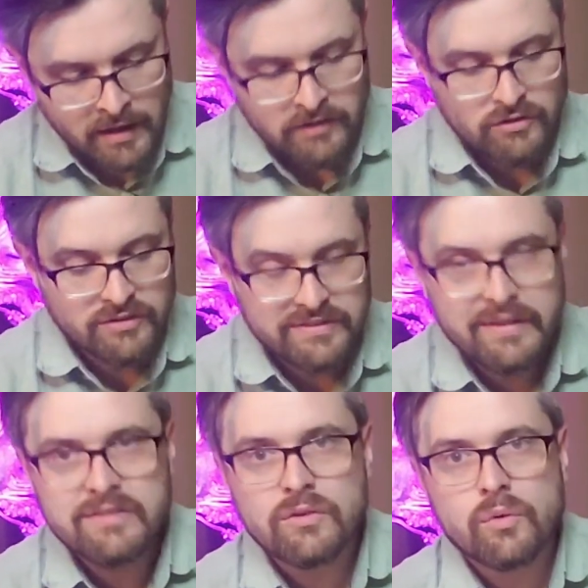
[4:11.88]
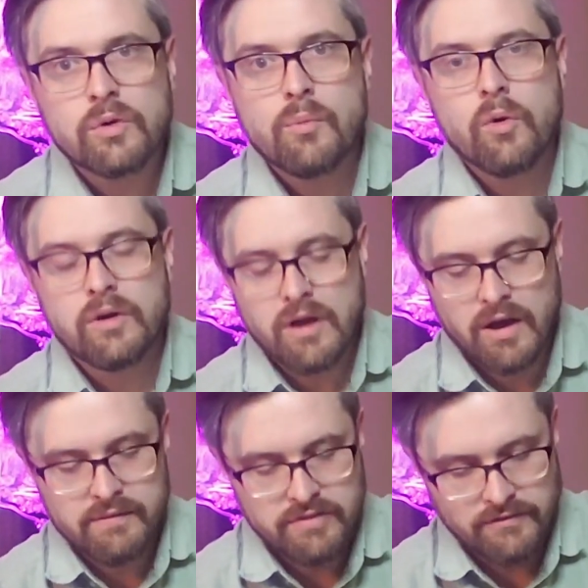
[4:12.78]
So 6 or more
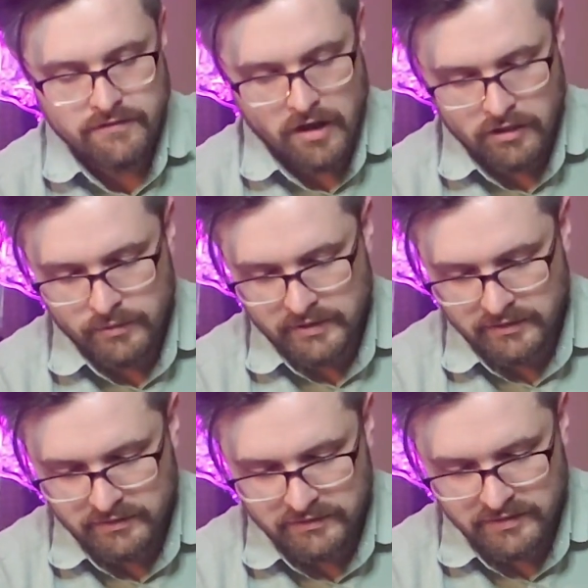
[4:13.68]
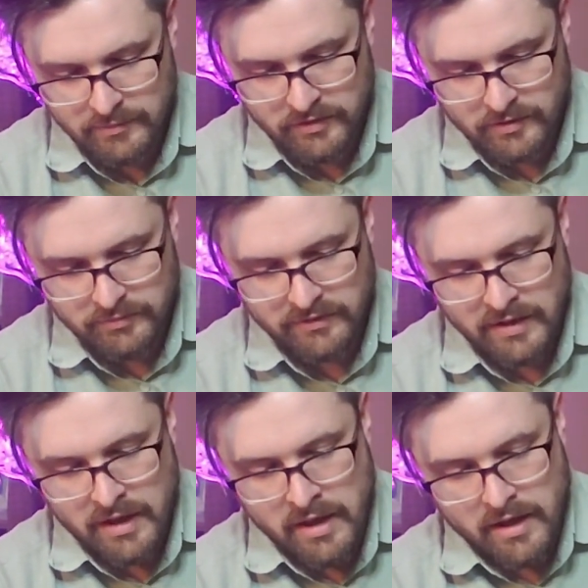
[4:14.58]
of the following symptoms.
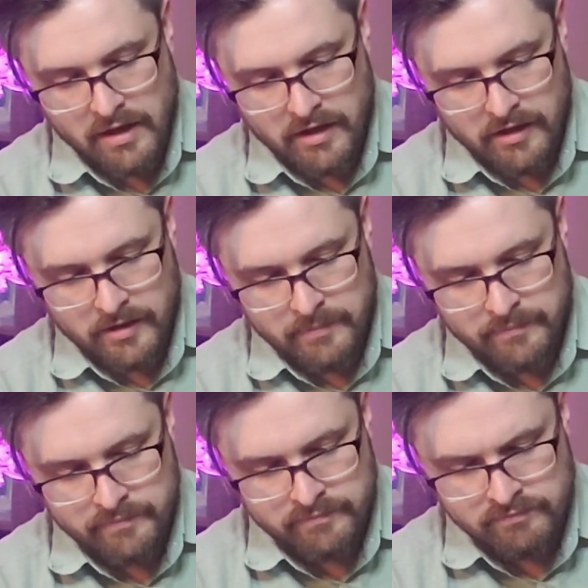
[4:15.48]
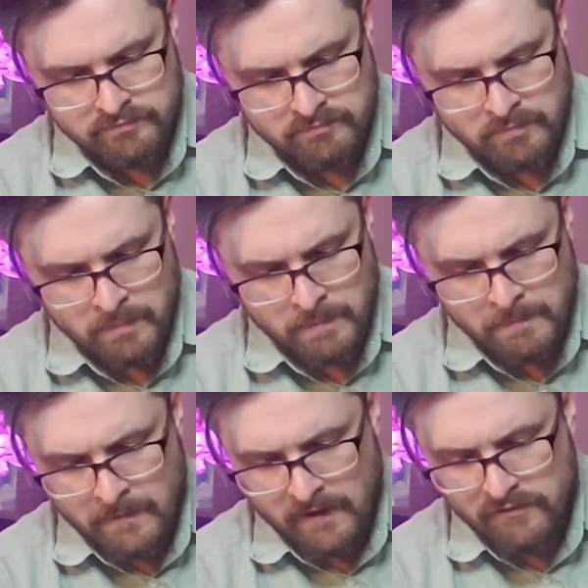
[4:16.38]

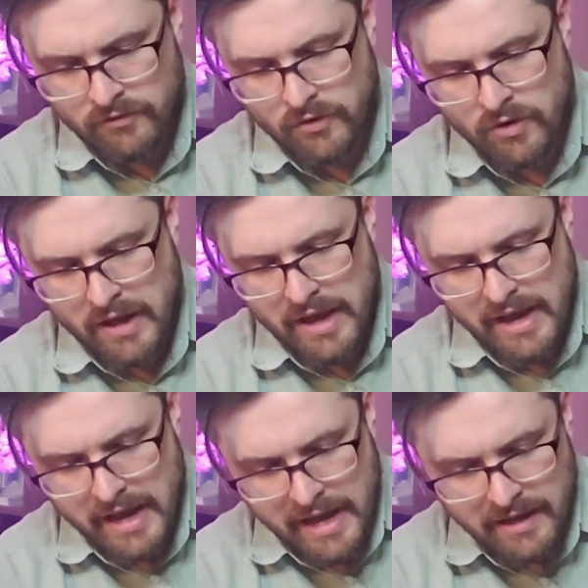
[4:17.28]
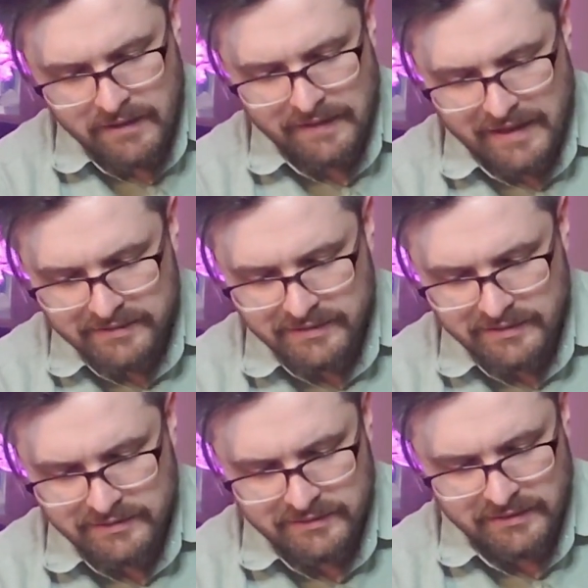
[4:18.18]
For
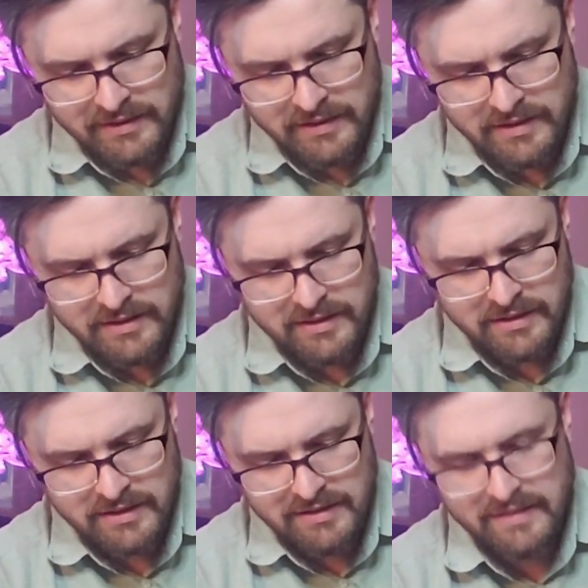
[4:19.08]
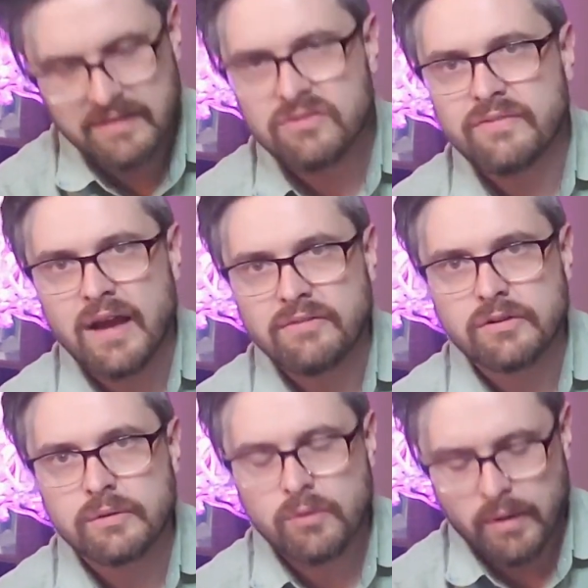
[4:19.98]
adolescents, at least 5 are
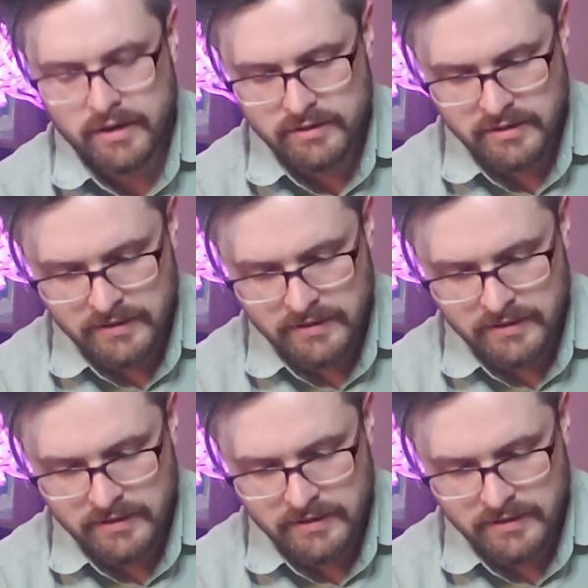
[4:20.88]
required.